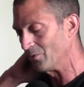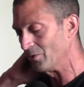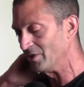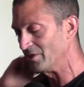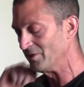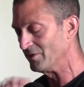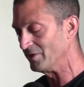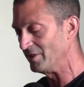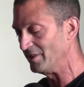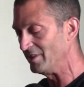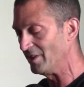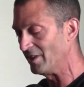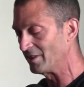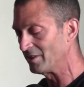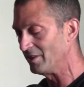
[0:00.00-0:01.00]
recently
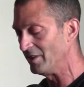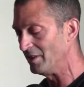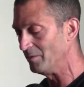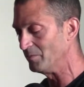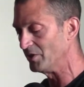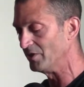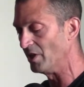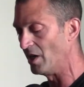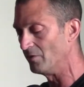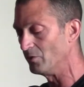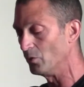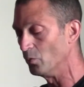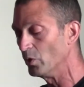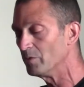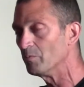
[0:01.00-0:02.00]
acclaimed
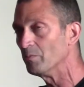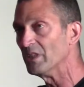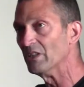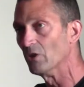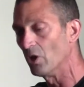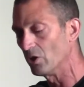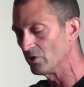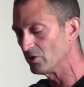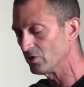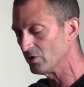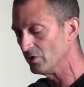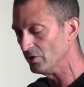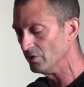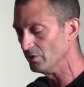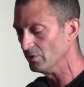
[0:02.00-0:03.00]
novel, What Belongs
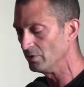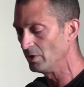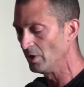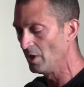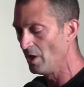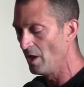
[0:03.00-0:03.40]
to You?